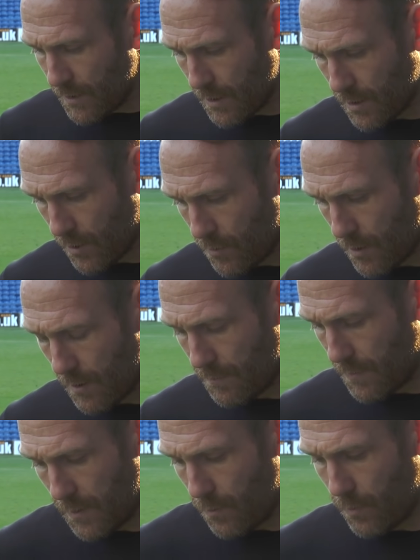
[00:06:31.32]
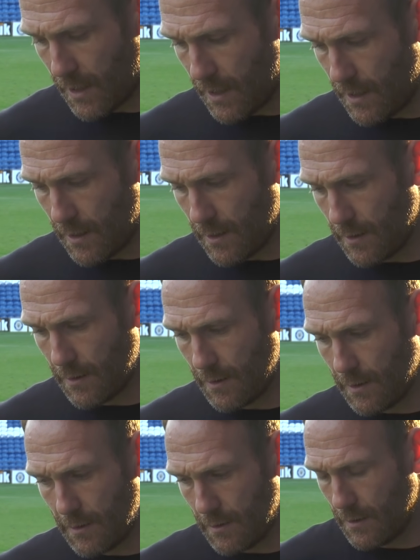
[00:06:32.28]
you
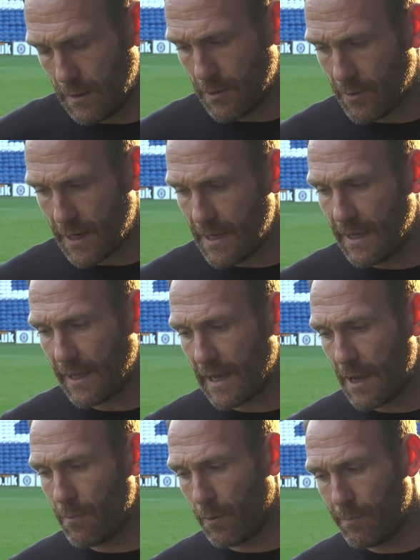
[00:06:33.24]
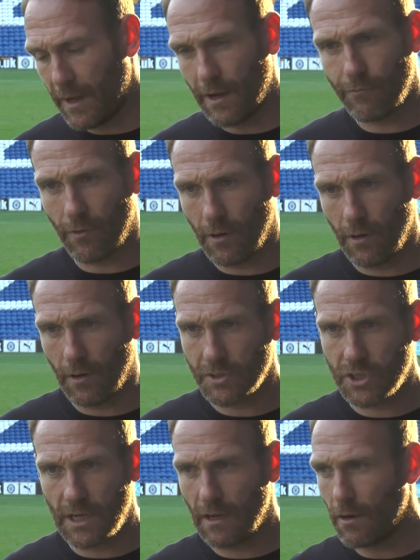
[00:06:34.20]
know, an 18 game unbeaten run
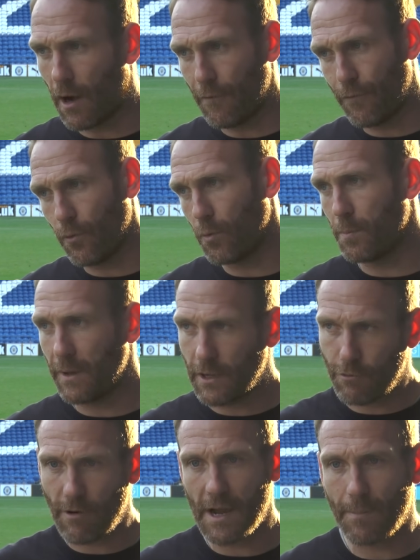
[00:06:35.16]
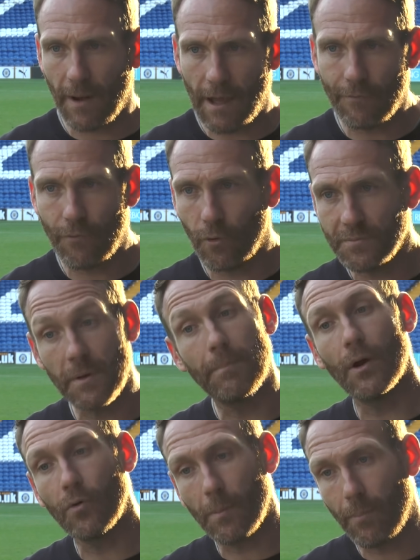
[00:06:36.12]
last year, I thought would be the great platform to
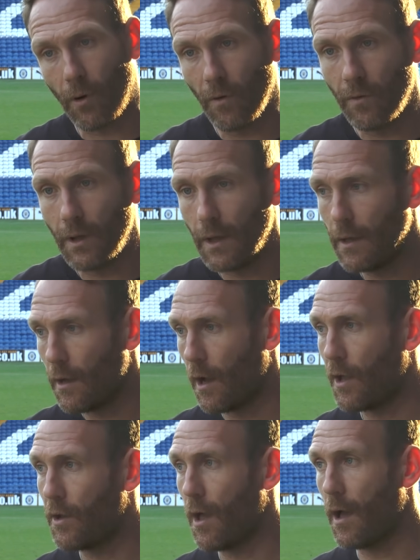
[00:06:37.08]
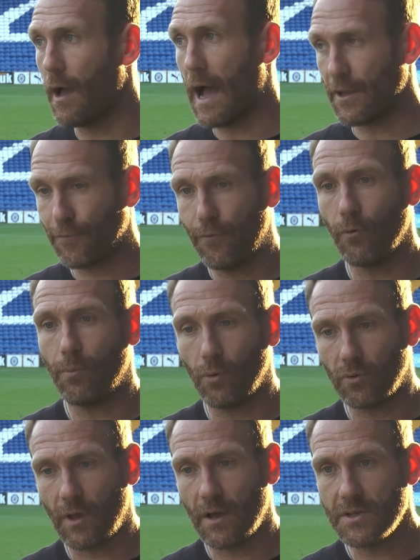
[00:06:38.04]
build upon. And as
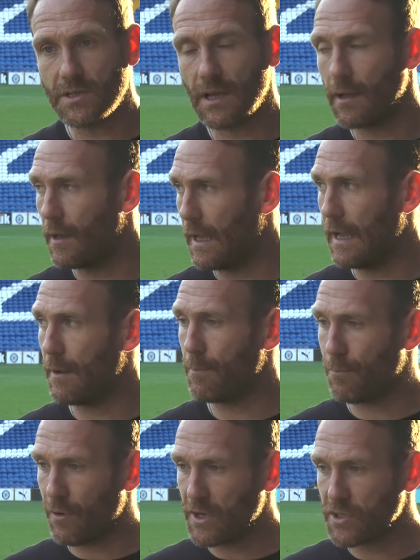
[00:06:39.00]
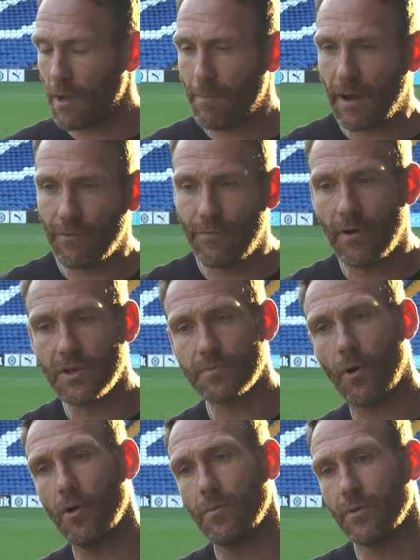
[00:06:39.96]
football does, it brings up adverse
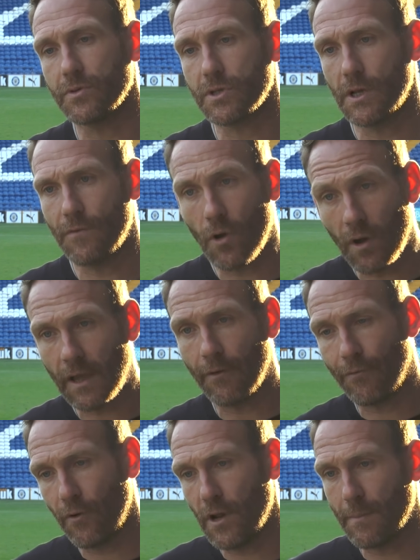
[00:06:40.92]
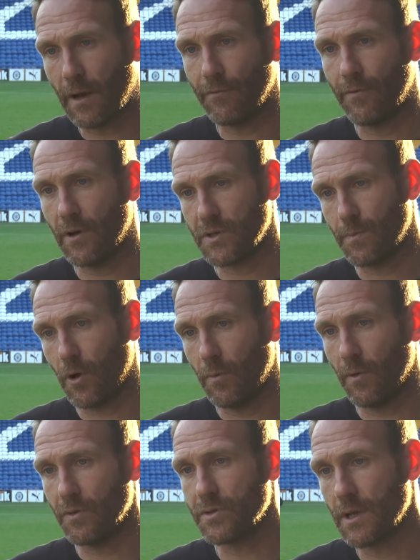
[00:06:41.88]
moments, and you've got to get through them adverse
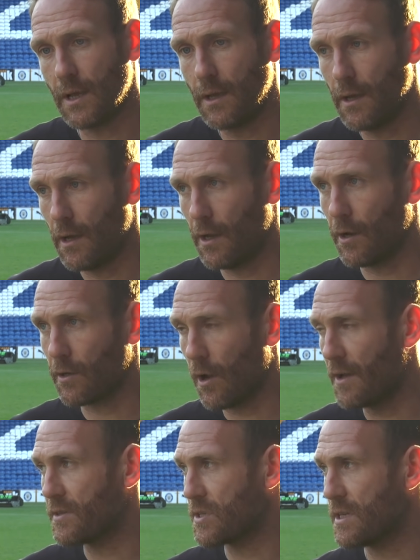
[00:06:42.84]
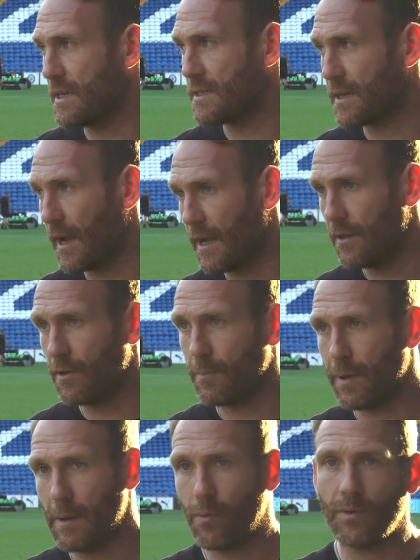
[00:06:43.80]
moments. And I'd like to see today that the
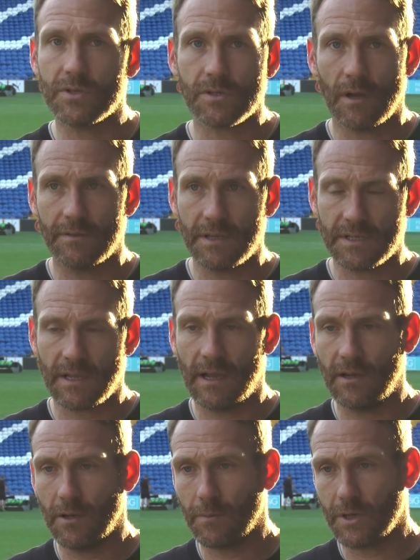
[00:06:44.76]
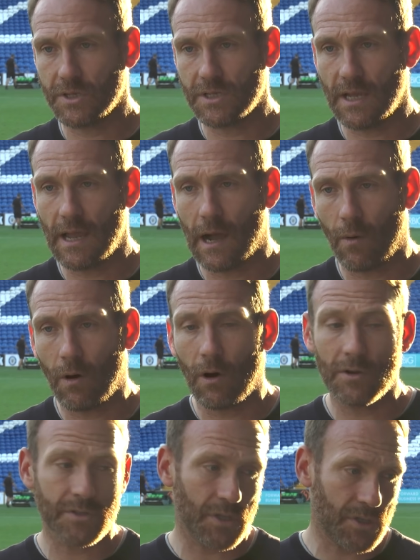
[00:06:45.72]
people inside this stadium can see how
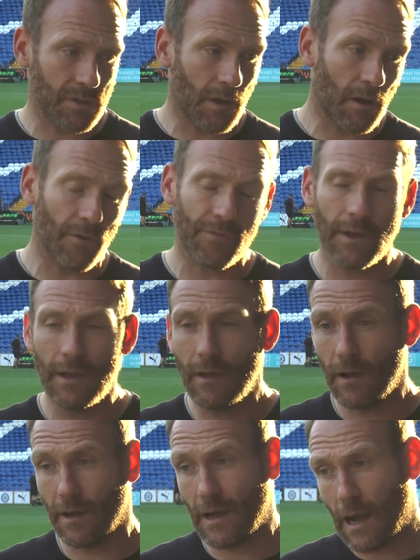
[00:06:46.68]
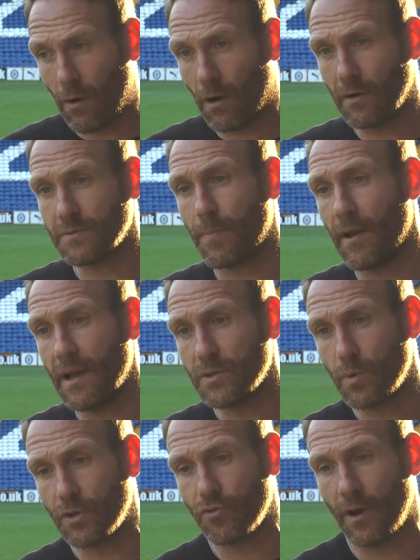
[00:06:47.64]
hard as a staff and how hard as players
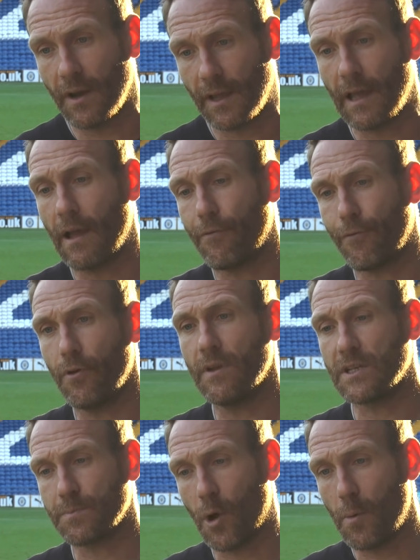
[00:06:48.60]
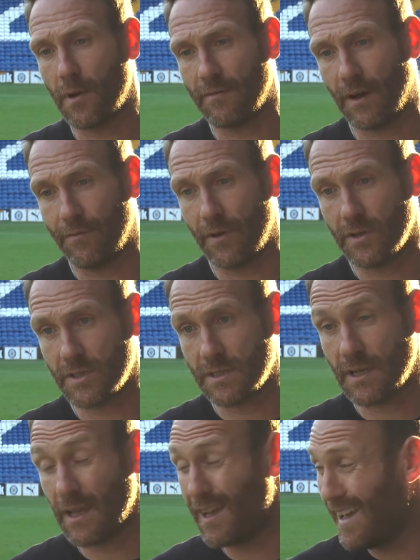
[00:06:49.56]
we're trying to get through this moment of
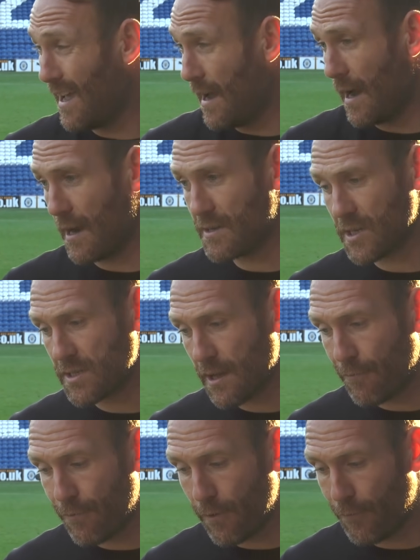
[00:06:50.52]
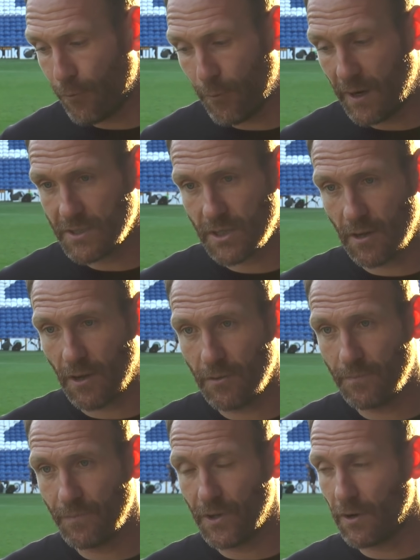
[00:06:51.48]
adversity. And as I said 3 or 4 weeks ago,
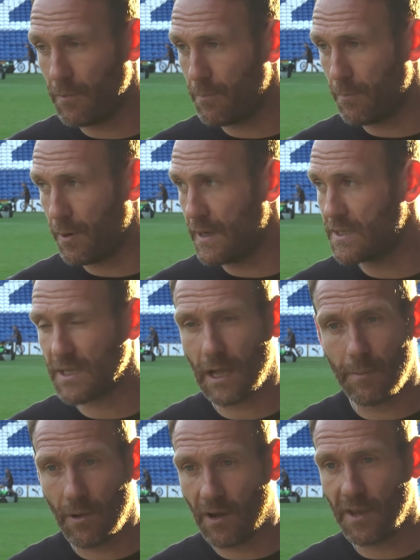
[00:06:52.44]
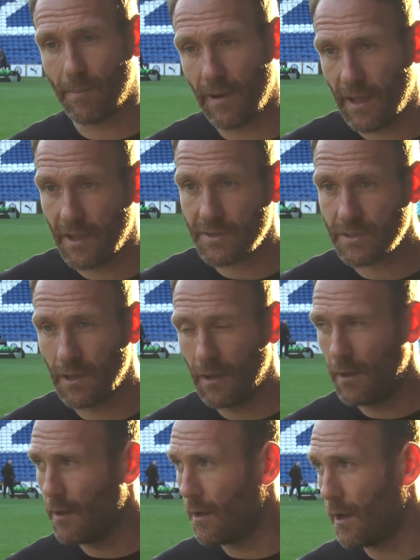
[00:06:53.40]
you know, please stay behind the players.
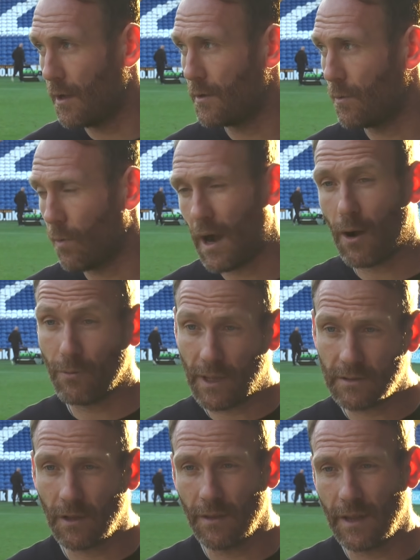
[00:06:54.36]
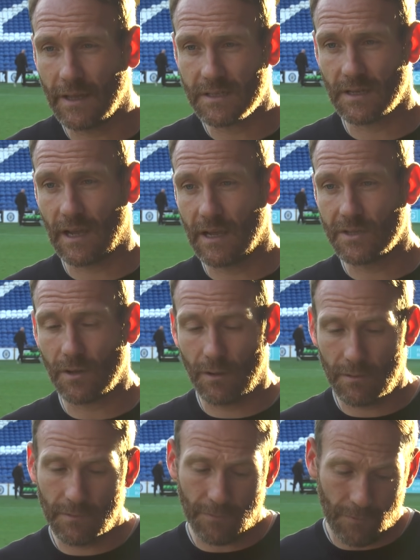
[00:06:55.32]
And wow, they've done that today.
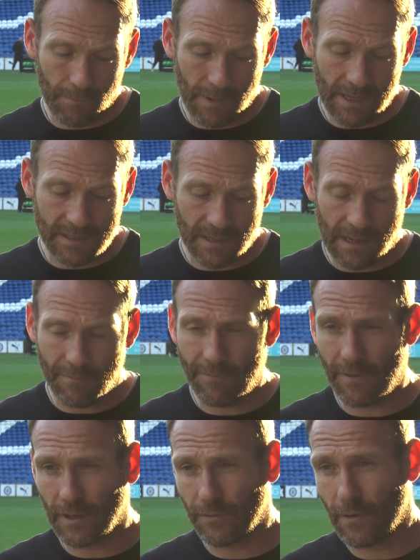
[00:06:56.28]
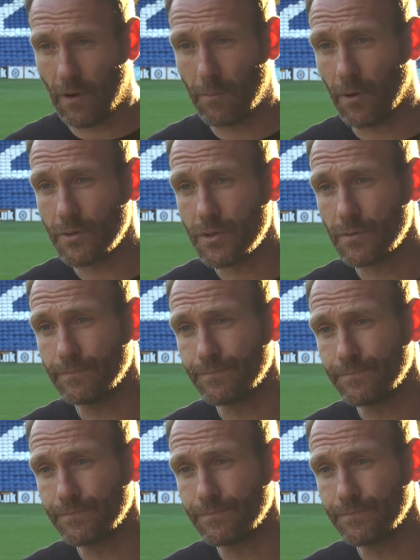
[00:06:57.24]
So from me to them, thanks very much.